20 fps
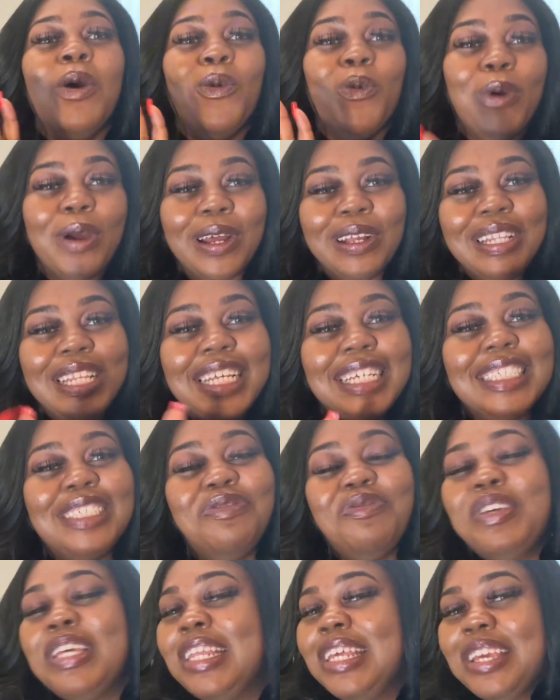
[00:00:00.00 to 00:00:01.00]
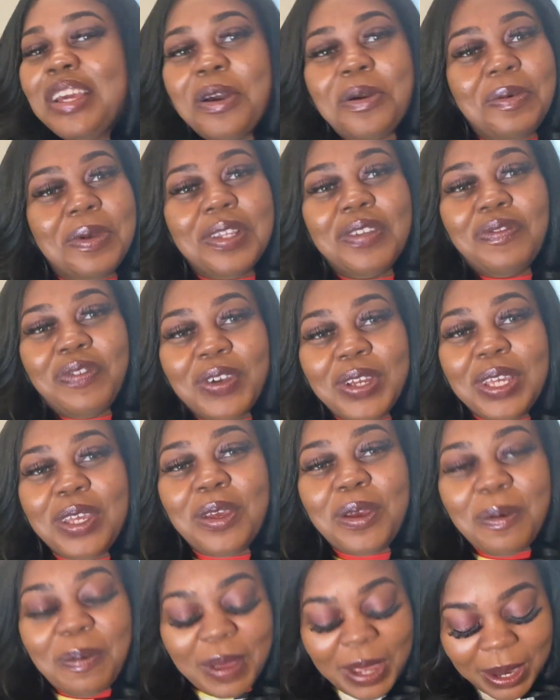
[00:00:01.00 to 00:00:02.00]
Well, this video is for
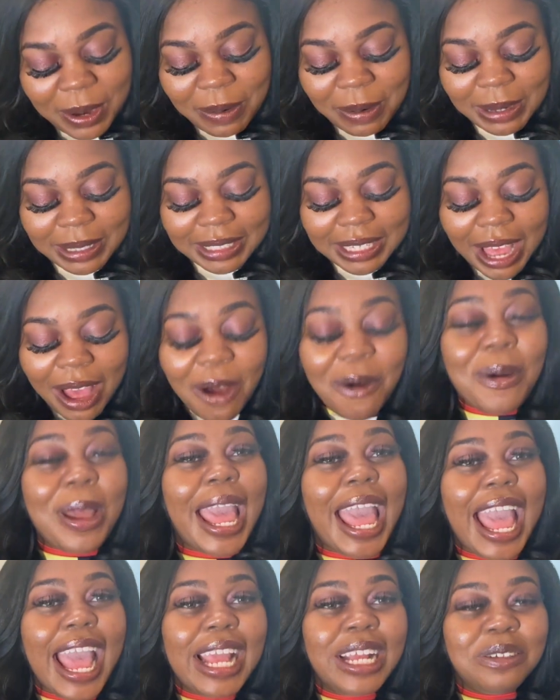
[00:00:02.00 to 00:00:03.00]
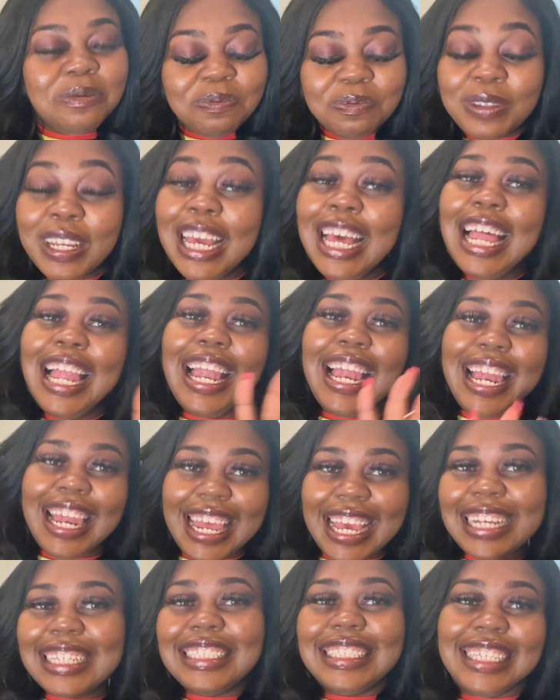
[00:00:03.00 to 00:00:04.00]
you, parents, okay?
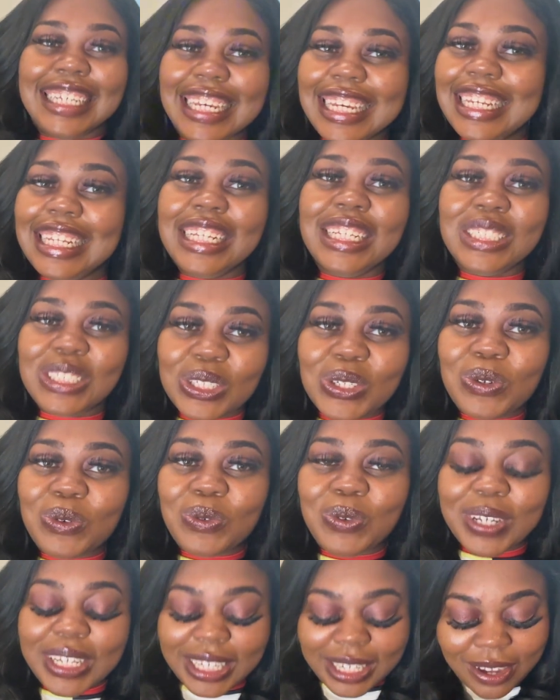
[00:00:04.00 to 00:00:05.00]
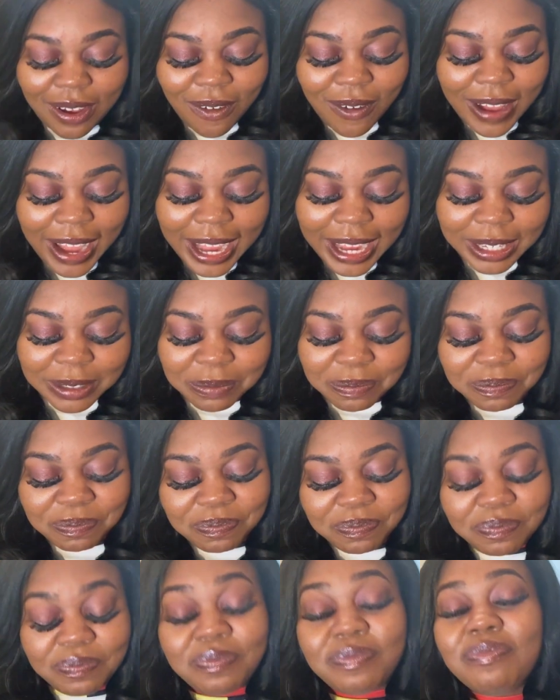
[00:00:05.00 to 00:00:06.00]
Let's get into it, okay?
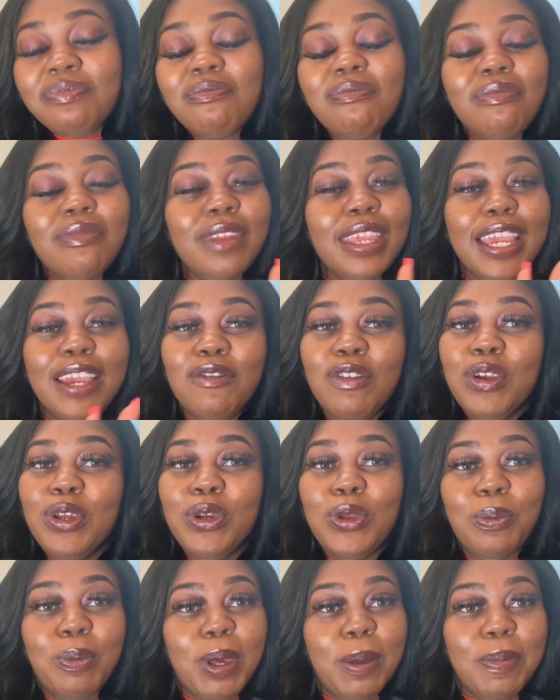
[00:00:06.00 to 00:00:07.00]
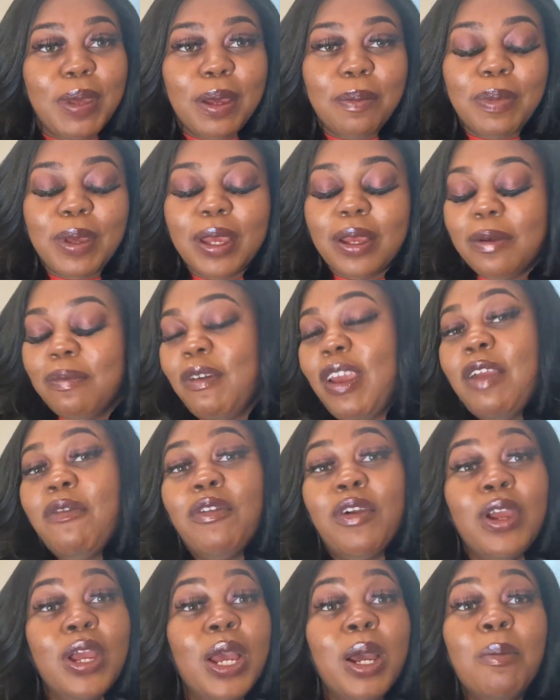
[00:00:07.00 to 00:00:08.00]
If you do me a big
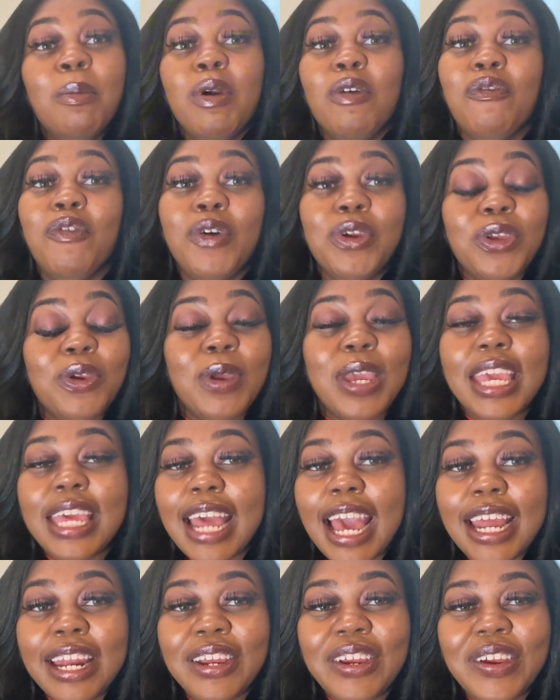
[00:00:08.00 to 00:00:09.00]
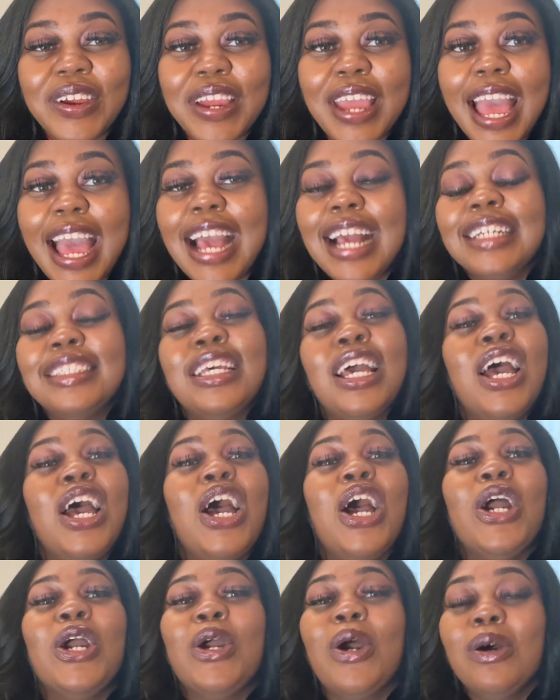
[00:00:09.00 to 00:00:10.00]
favor, before you get out of here, guys,
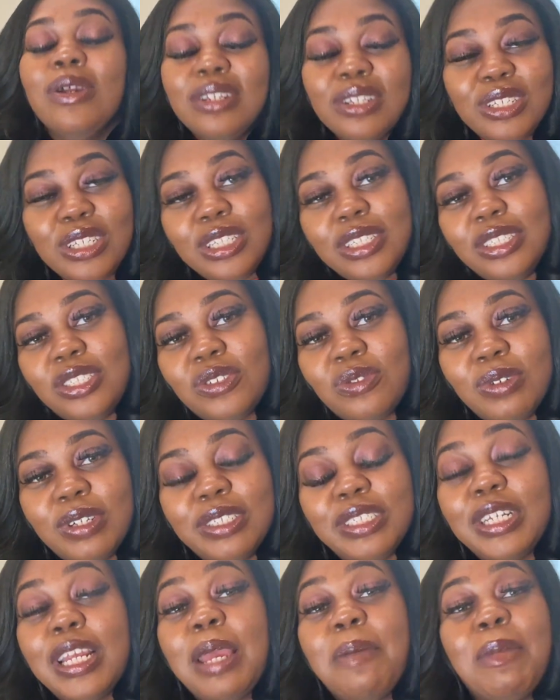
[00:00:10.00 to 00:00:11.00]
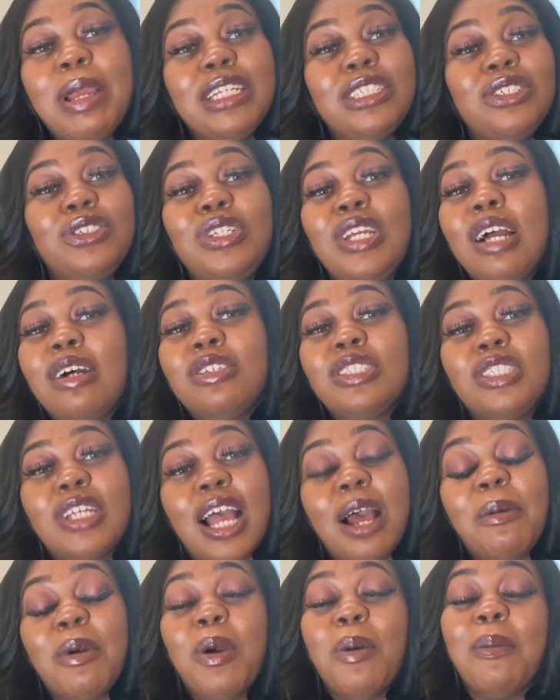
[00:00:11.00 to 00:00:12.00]
go to the description and make sure y'all
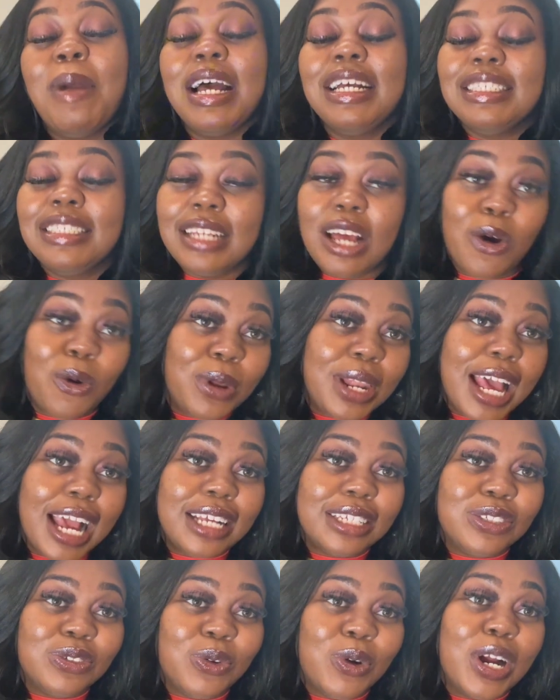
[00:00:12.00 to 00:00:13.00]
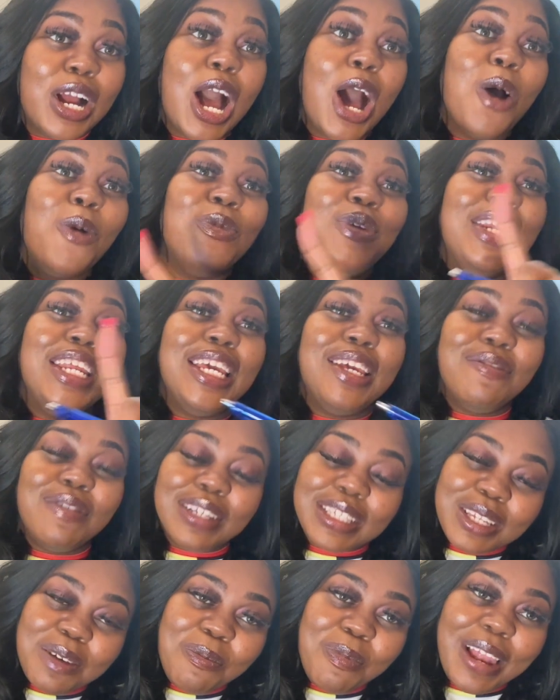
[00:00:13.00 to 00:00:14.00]
shop on my online store called
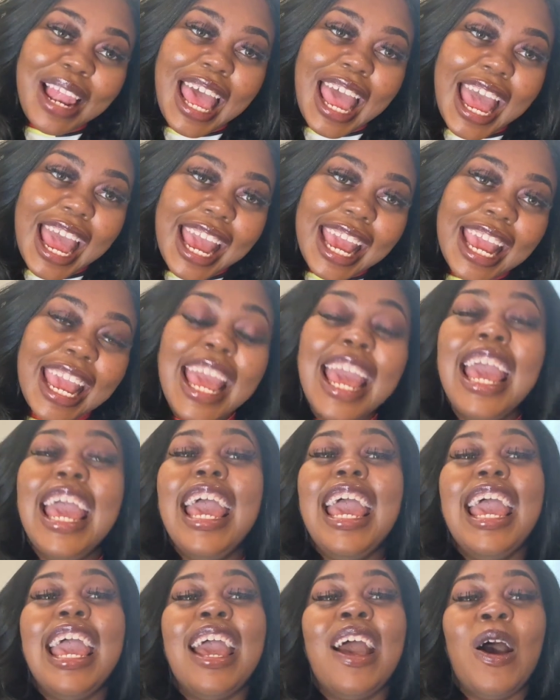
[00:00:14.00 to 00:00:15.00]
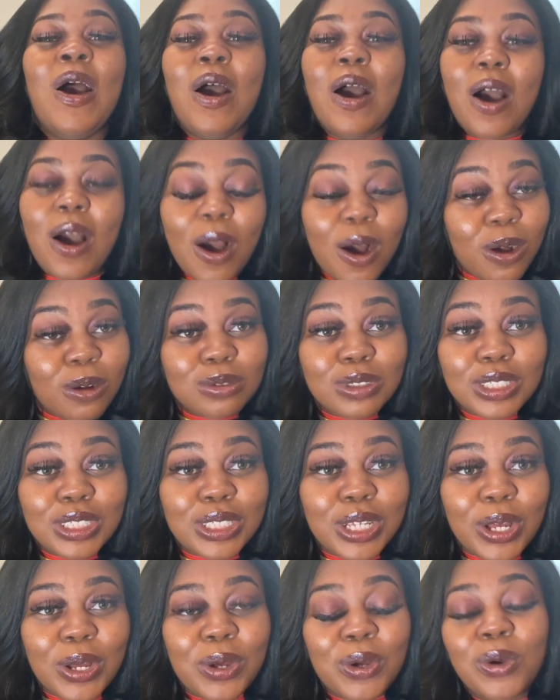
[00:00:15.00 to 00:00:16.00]
Diva Supply, and
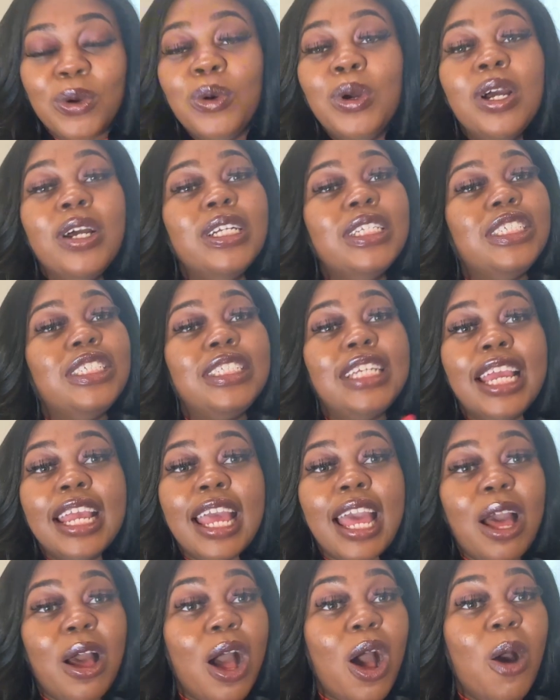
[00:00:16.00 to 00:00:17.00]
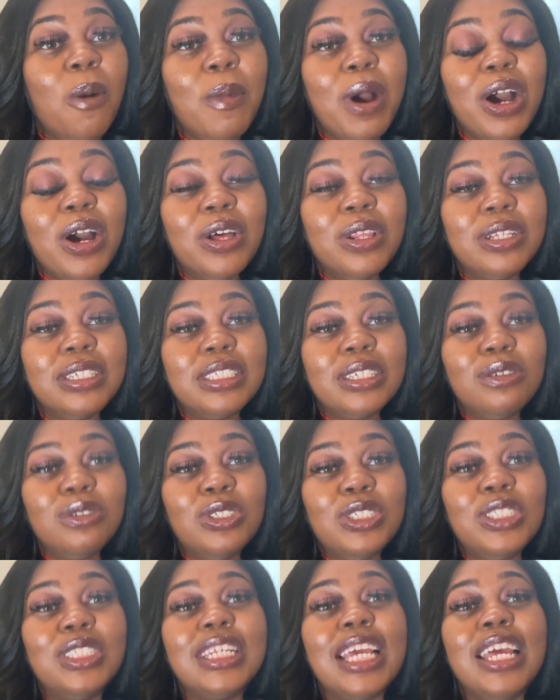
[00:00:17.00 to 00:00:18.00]
also check out all my other
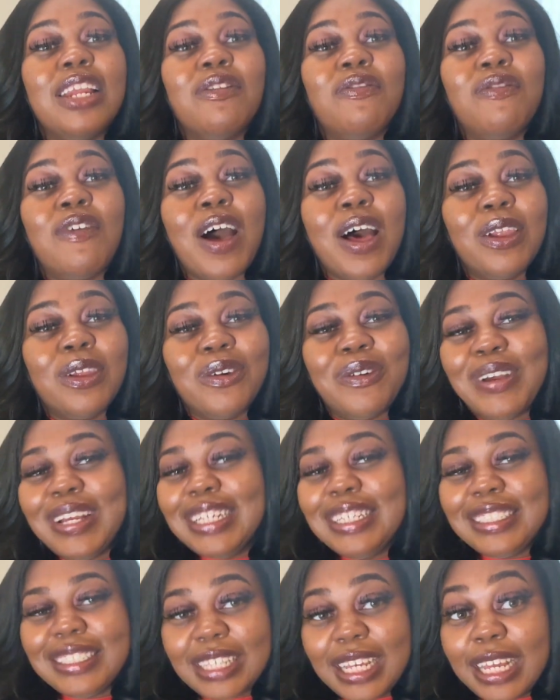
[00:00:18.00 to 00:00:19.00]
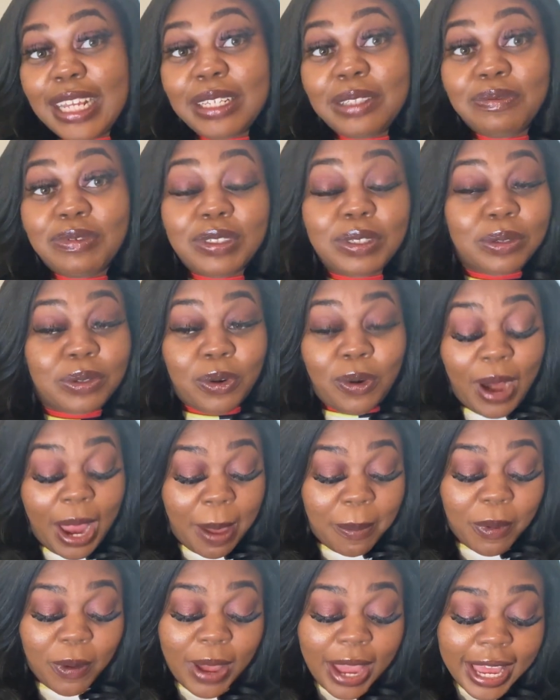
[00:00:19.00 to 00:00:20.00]
socials and follow and
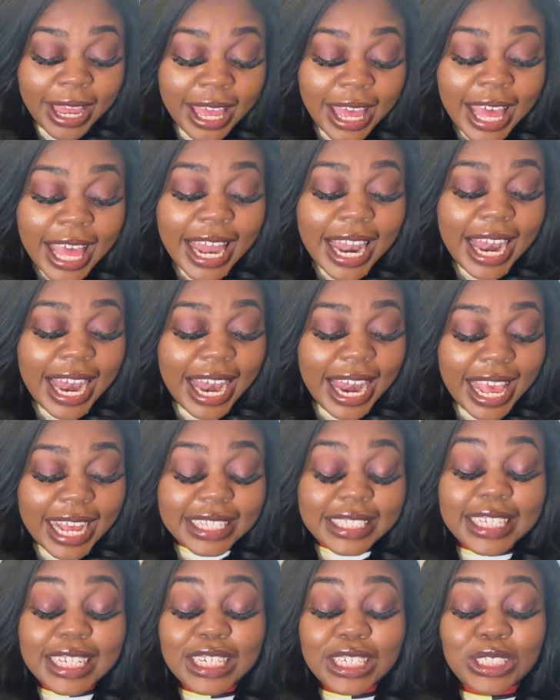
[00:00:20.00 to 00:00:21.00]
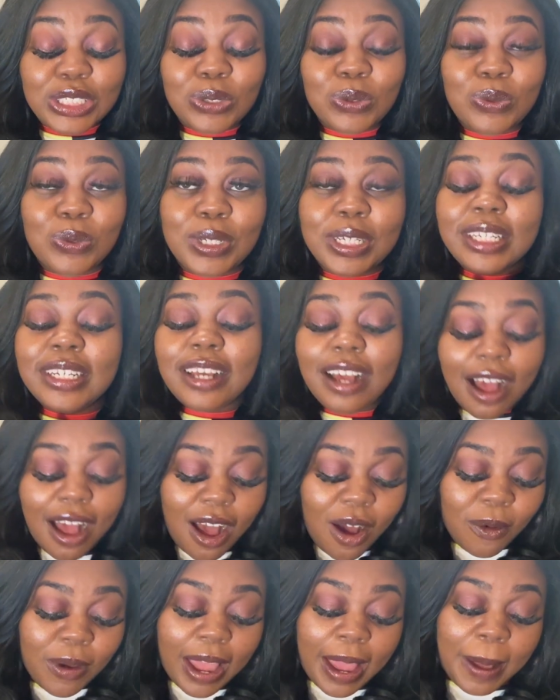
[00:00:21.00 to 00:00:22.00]
subscribe, okay? Let's get into it.
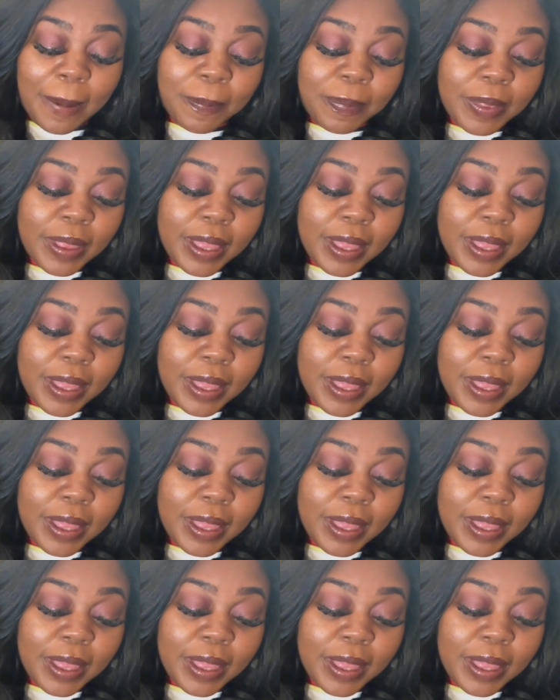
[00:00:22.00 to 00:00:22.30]
Okay,